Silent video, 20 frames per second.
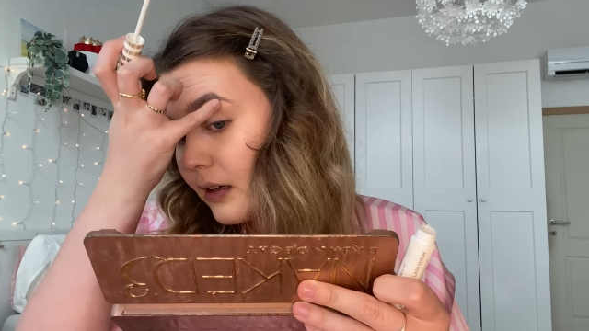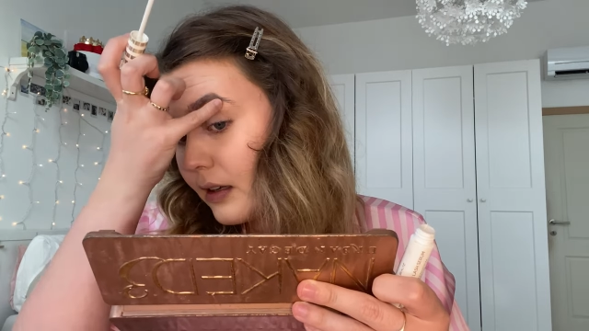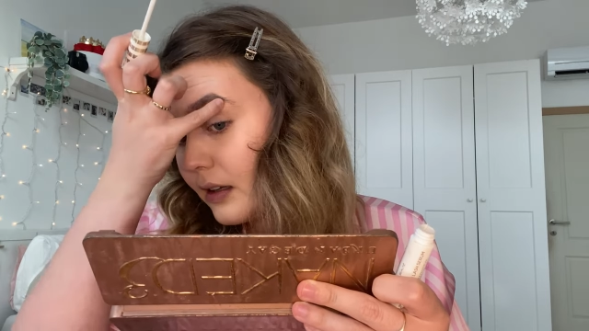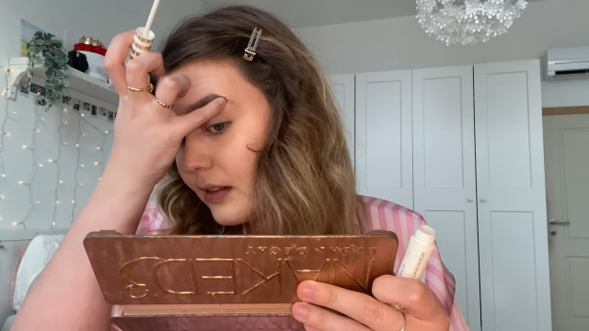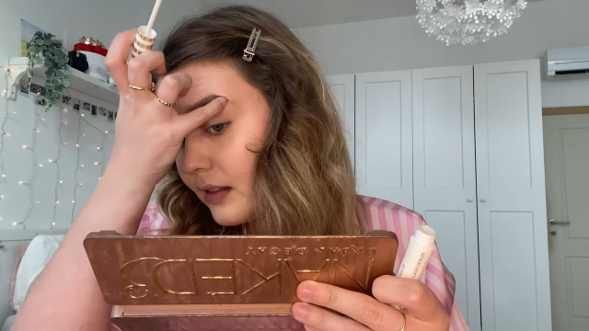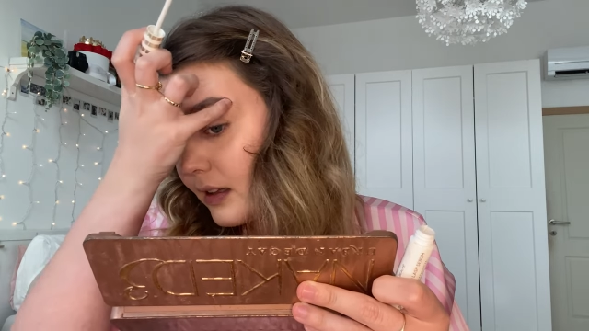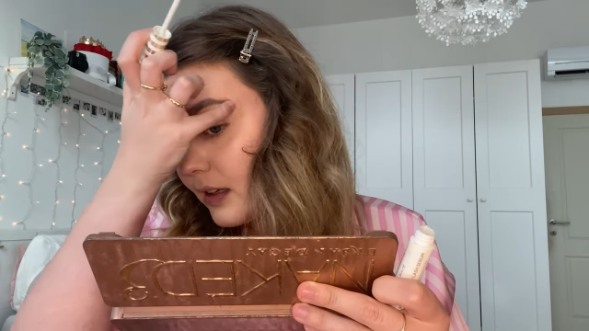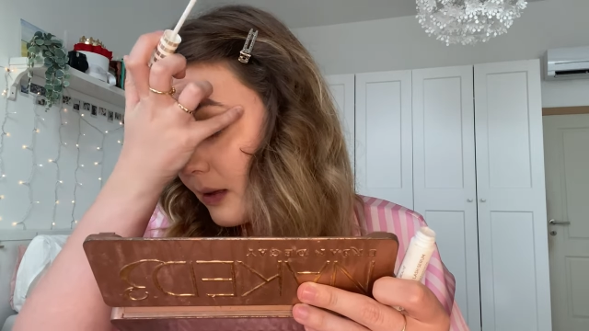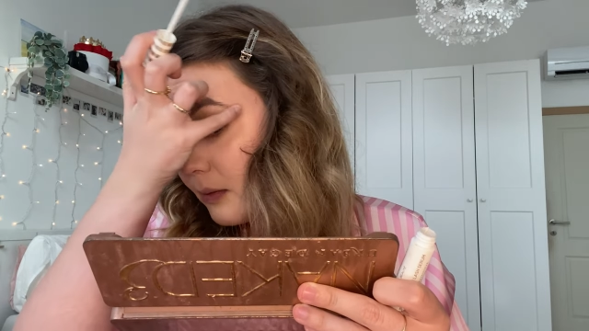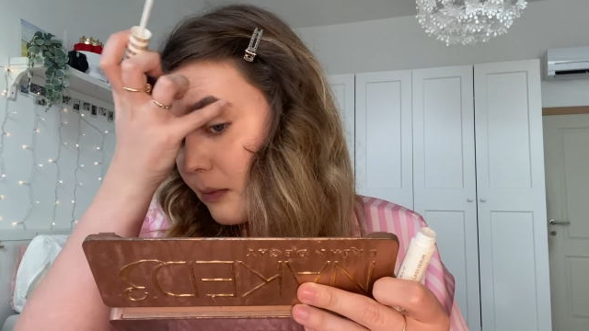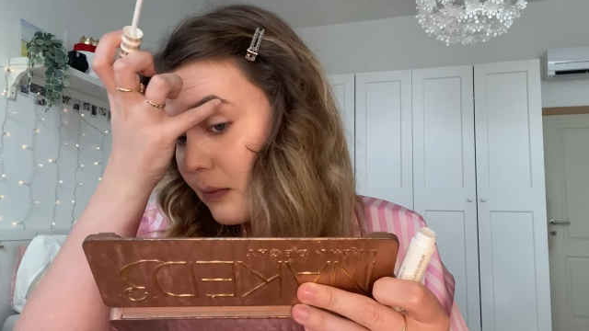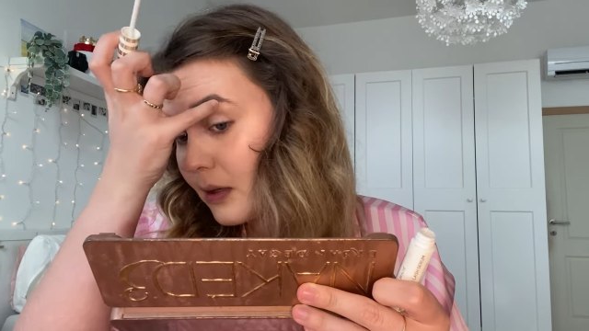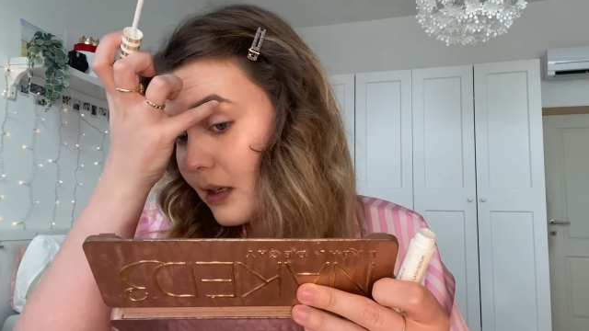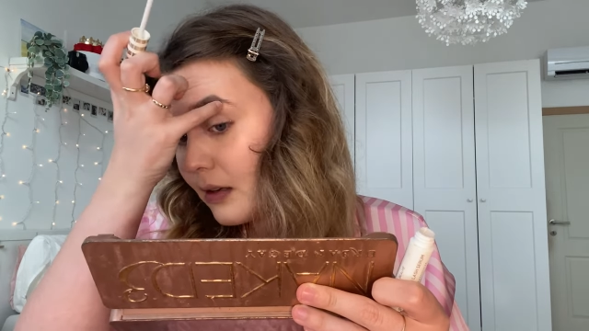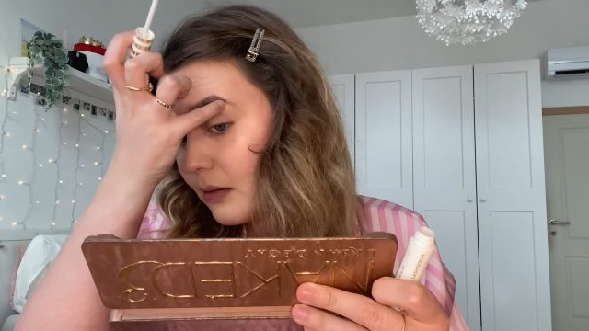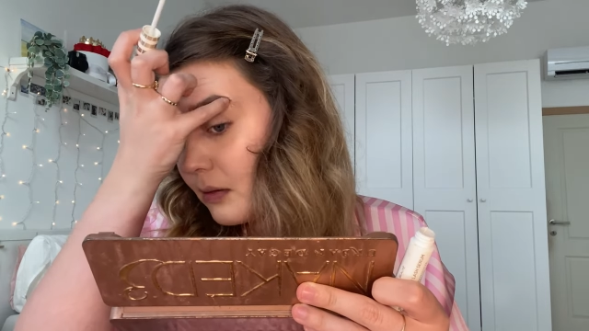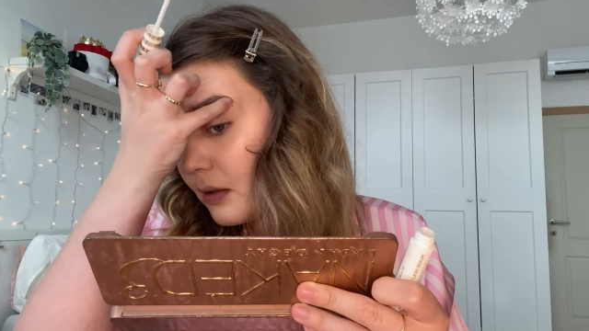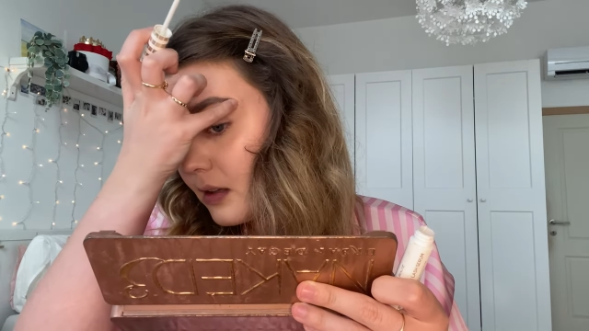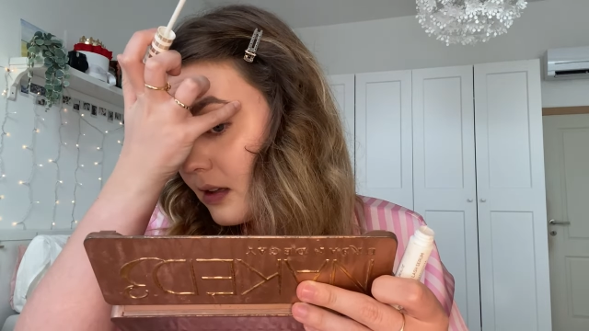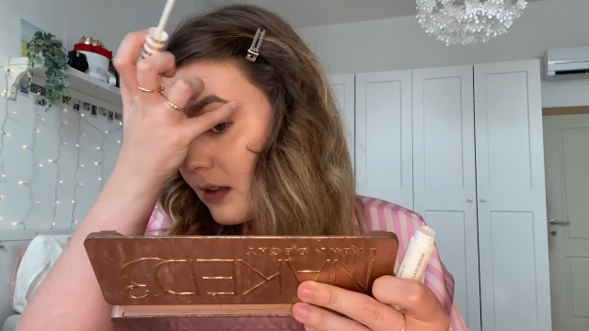I think
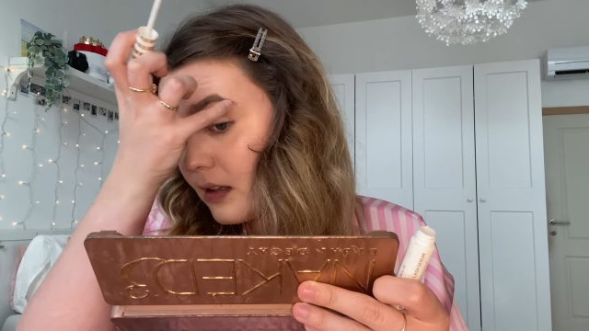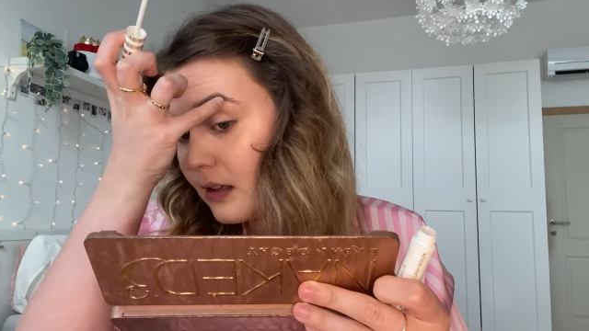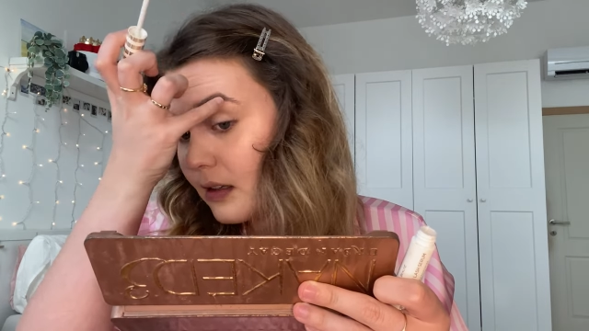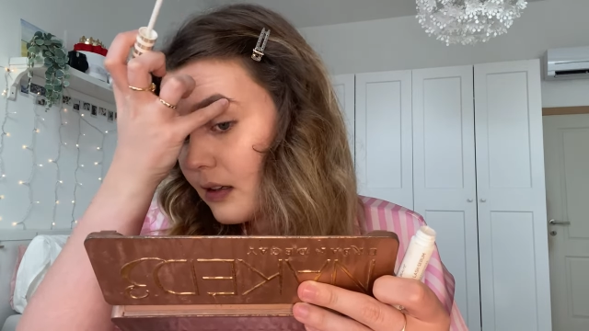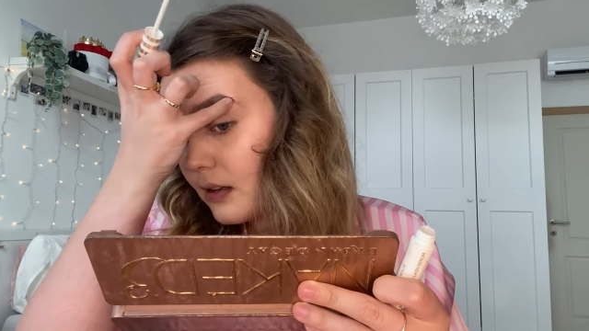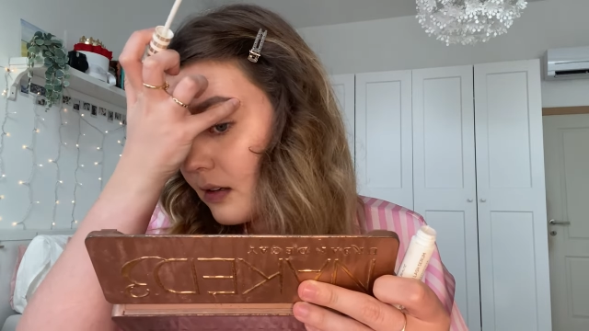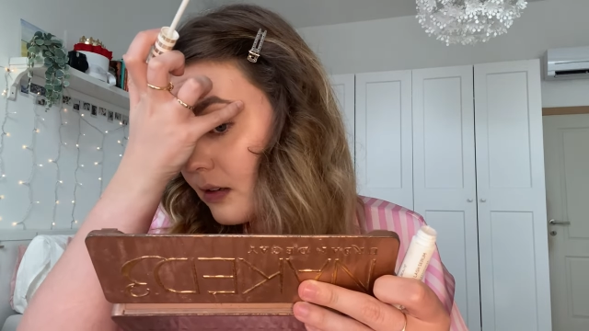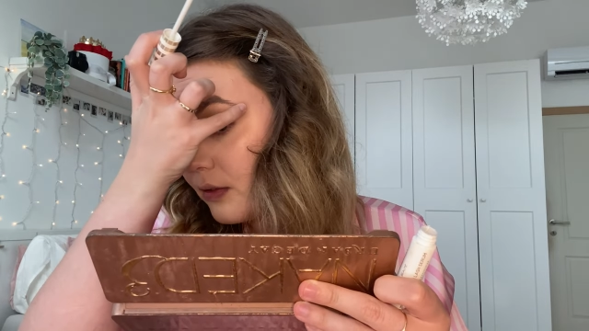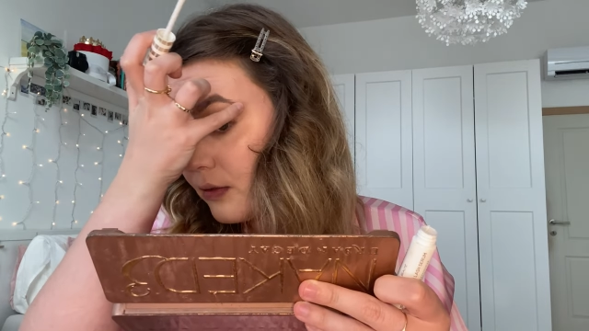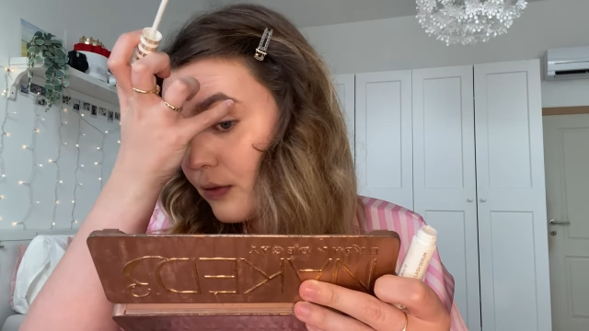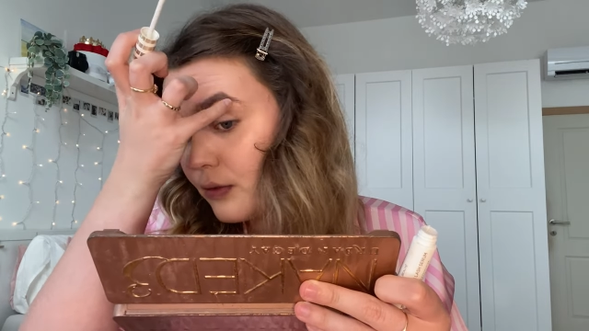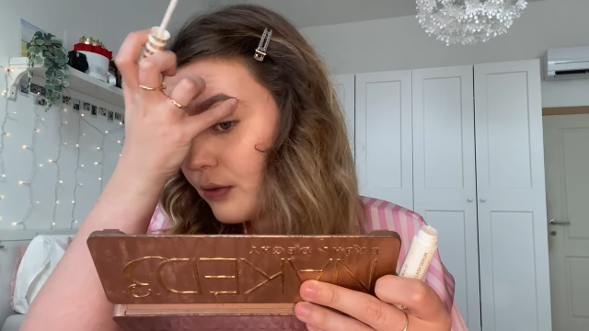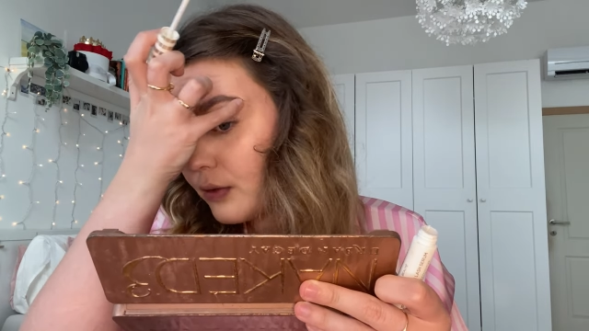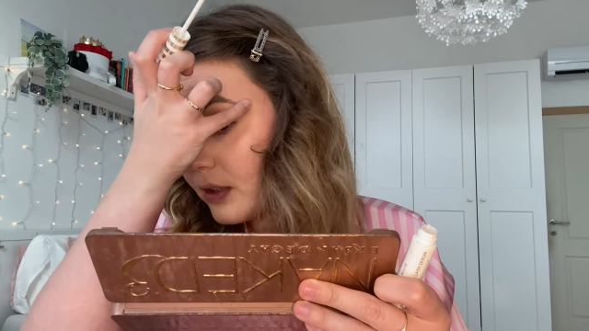maybe the